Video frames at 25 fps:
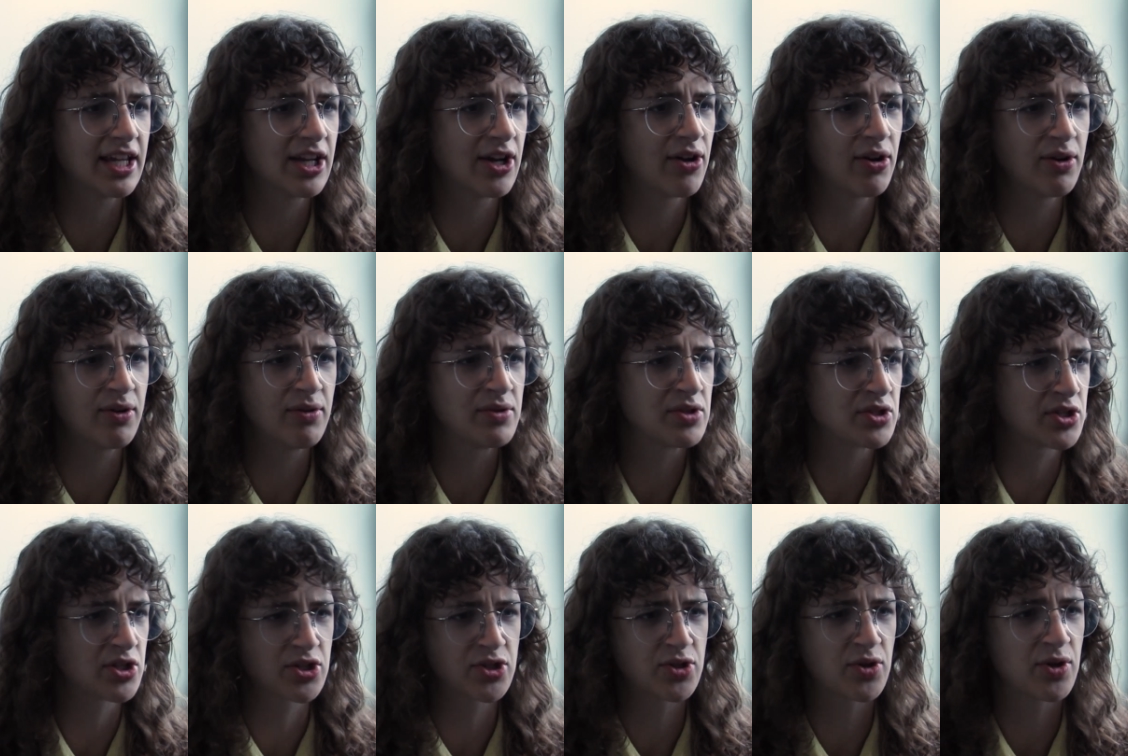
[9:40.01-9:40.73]
You know it
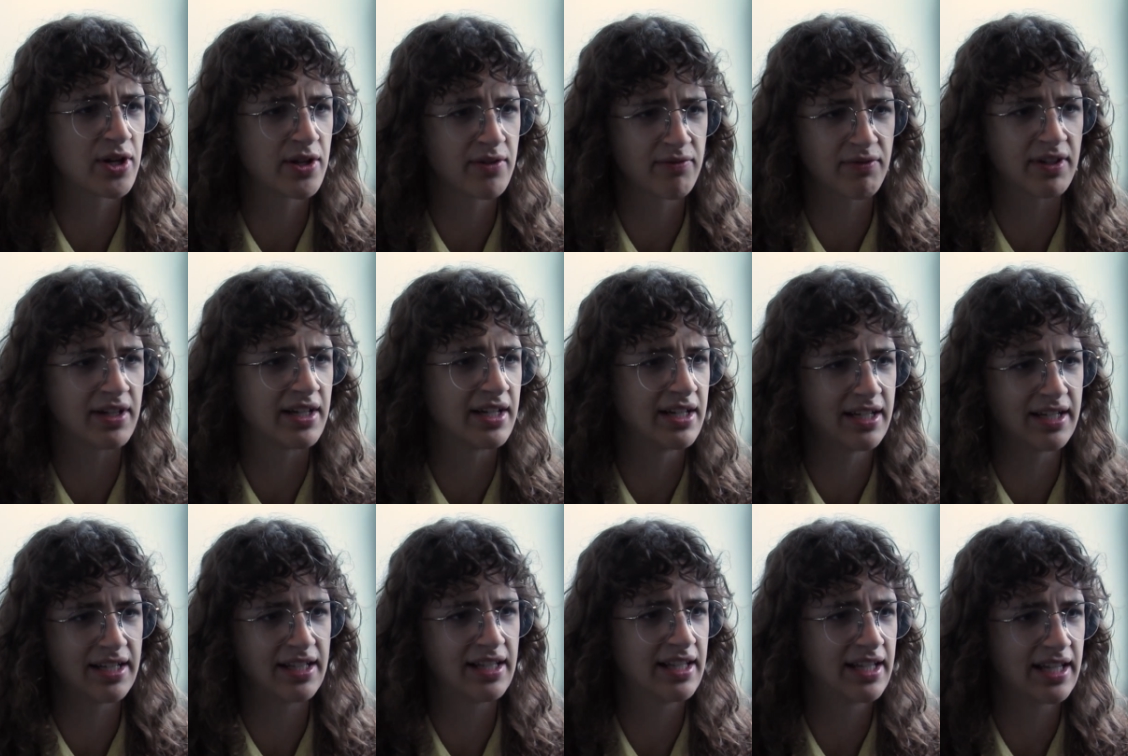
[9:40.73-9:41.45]
was just sort of
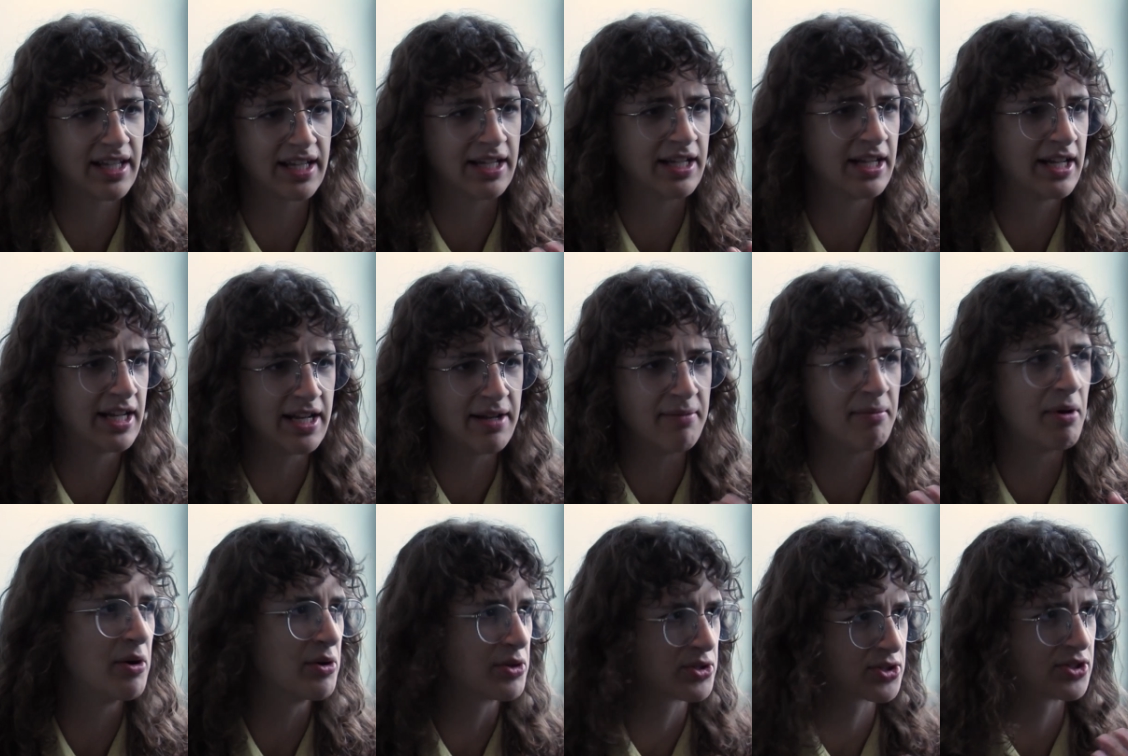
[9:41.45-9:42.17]
a, a an
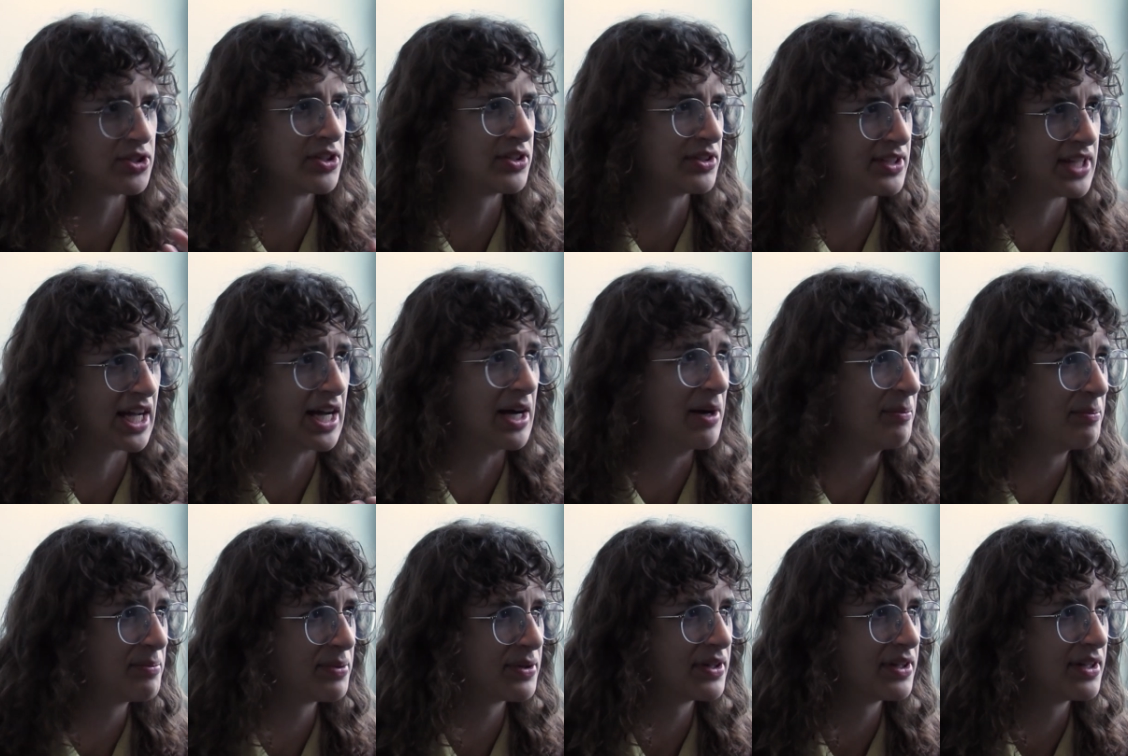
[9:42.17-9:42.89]
emotional
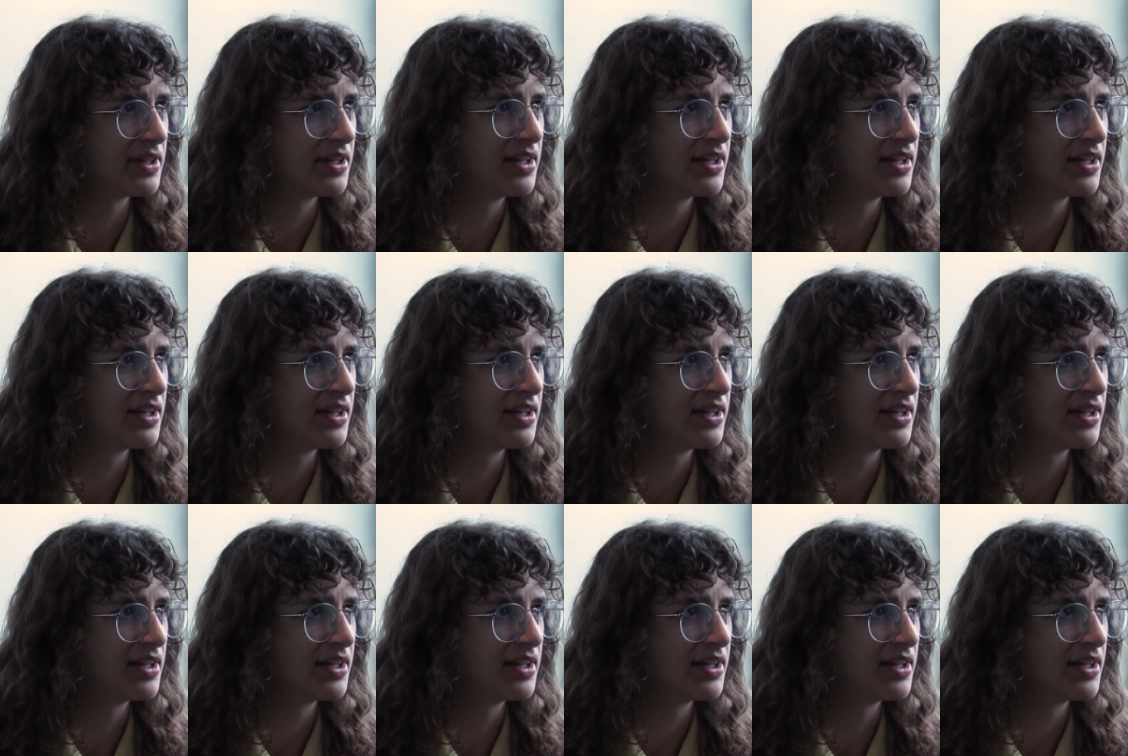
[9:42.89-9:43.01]
dump